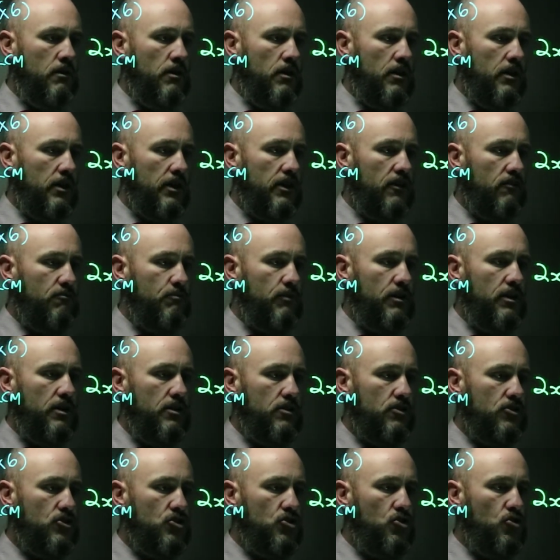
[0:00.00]
And it gives me
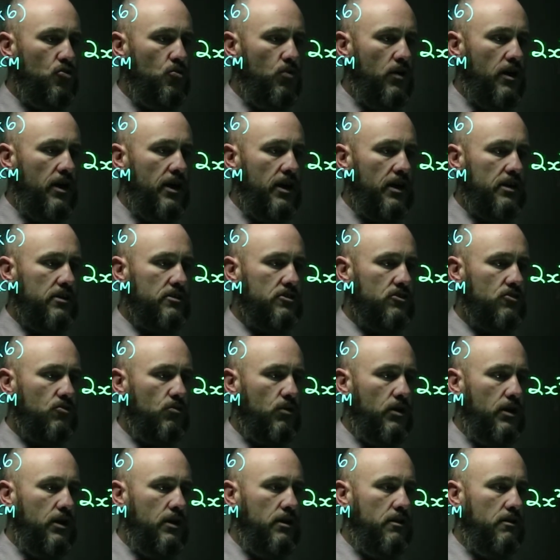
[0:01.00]
2x
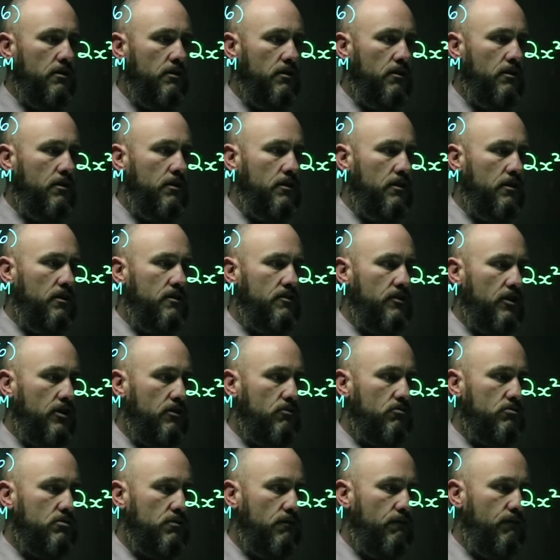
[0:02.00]
squared is
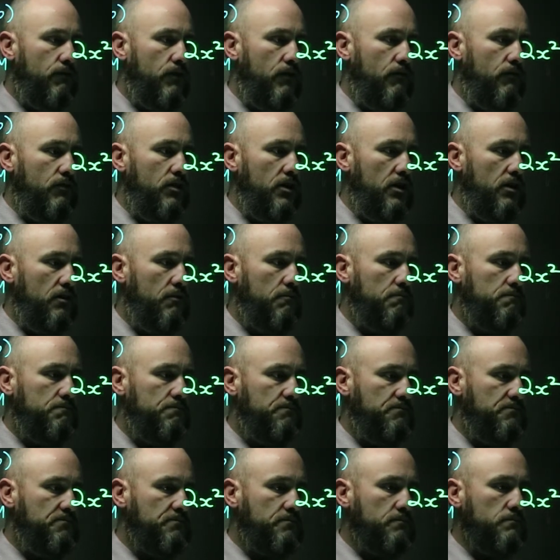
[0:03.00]
equal to 50.
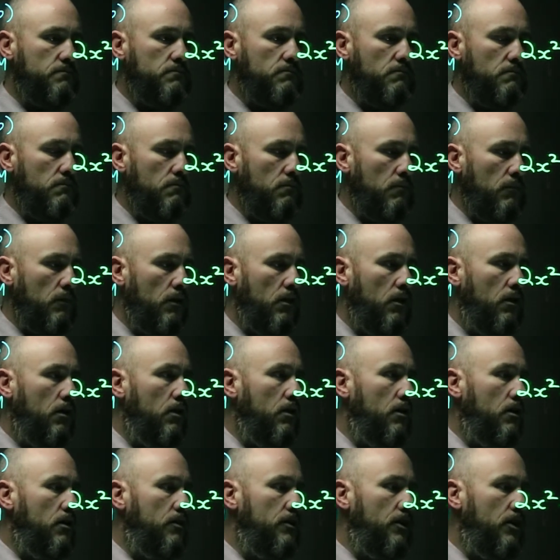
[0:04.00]

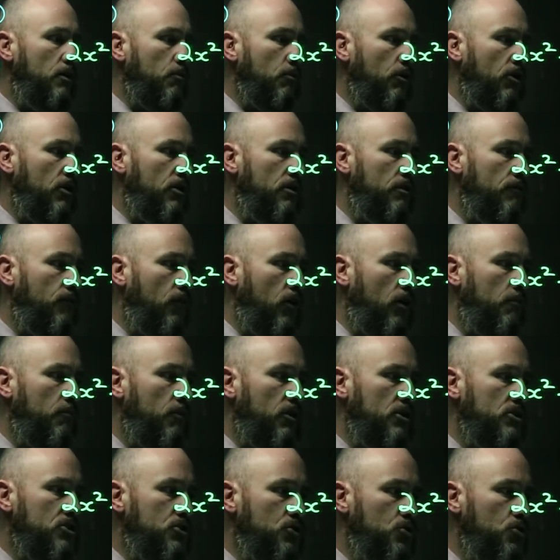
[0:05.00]
Then I'm going to divide
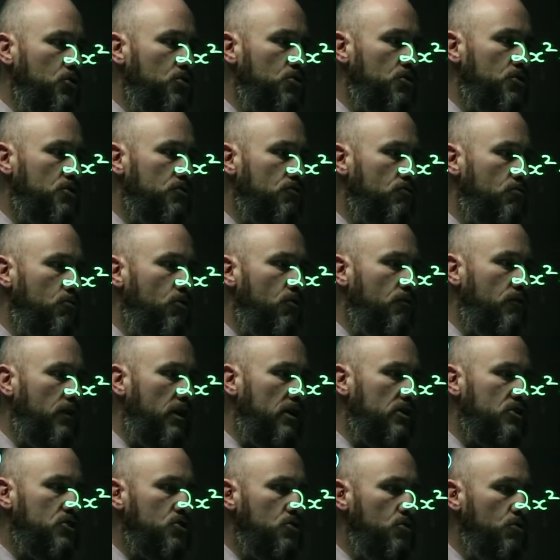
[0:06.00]
by 2 to remove
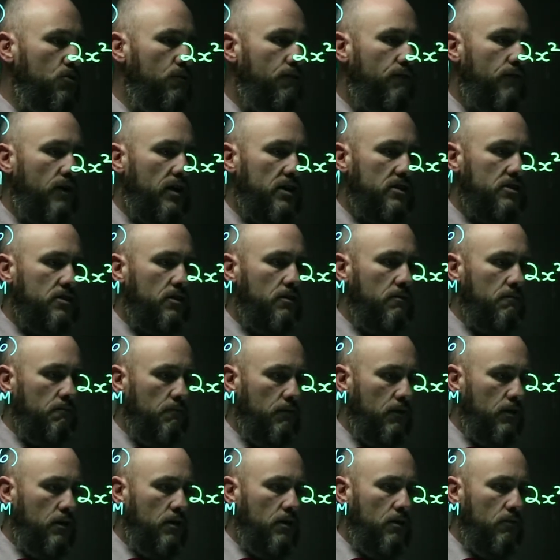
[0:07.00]
that 2 factor,
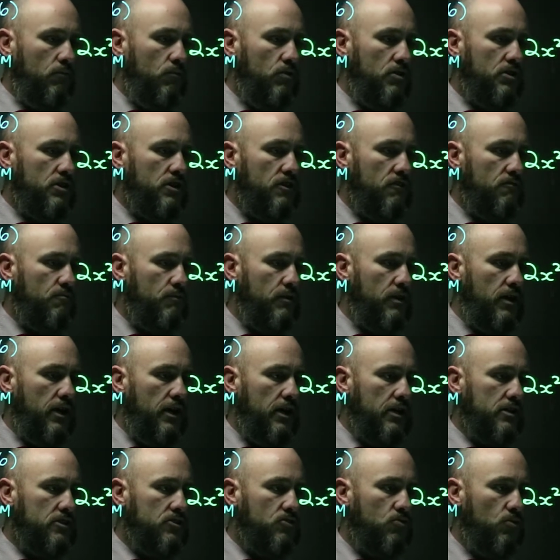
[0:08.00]
which gives me
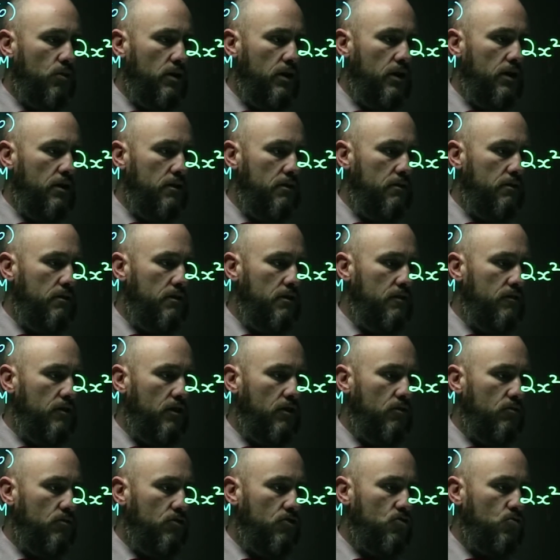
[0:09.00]
x squared is
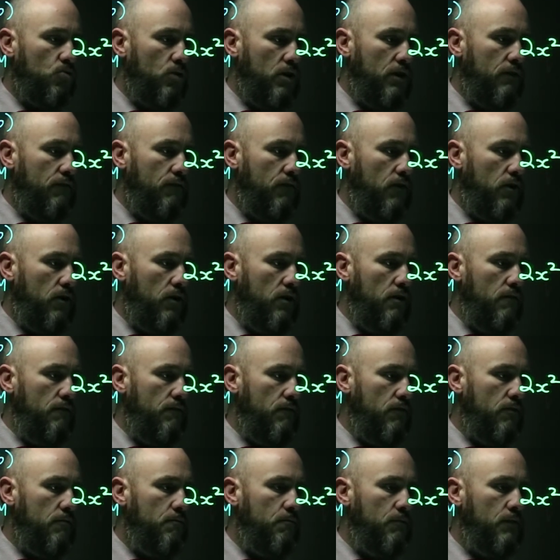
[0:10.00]
equal to
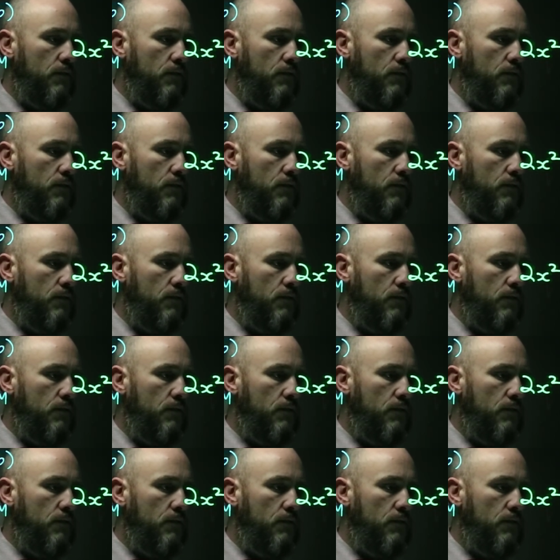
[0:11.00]
25.